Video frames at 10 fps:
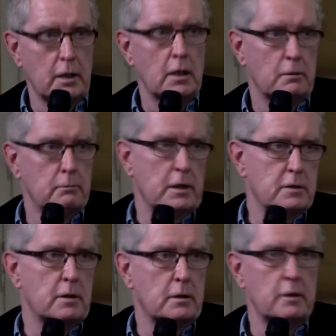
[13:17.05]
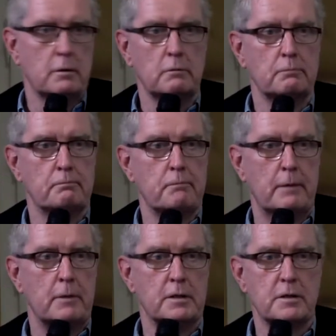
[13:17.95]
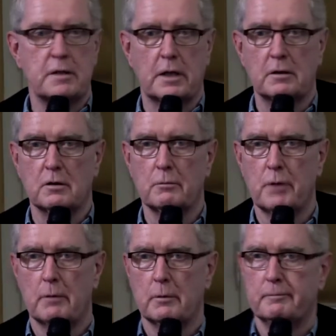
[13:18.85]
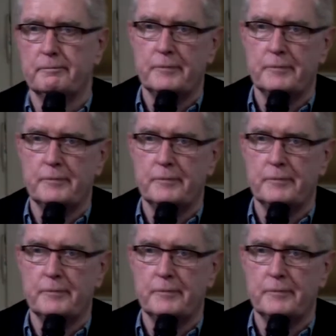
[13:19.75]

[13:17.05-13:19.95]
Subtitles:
and basically you maybe it's a technical problem.